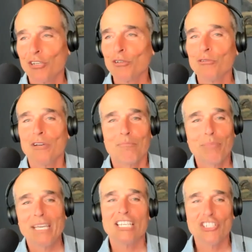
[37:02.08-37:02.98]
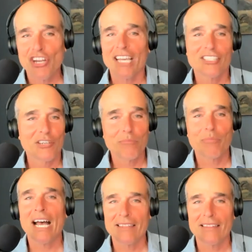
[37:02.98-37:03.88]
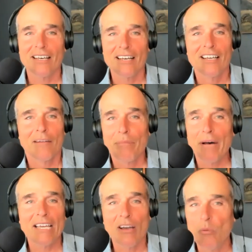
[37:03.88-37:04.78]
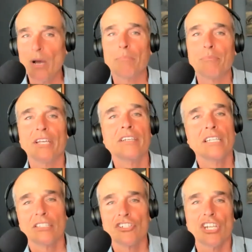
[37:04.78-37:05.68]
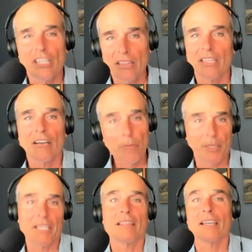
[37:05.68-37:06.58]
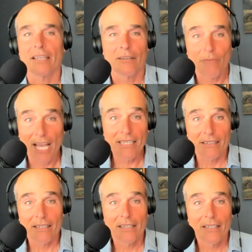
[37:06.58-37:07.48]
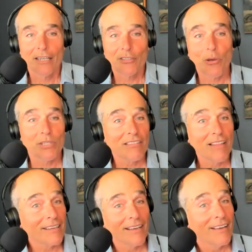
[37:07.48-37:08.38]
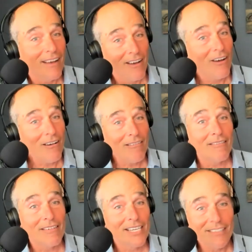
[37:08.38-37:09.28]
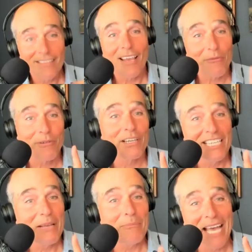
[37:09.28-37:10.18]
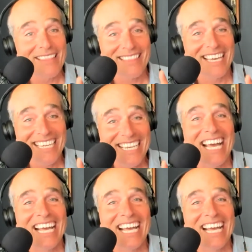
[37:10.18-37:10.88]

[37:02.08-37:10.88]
to be injected by the bioweapon gene therapy thing, right? So it's like, oh, is that really a bad thing?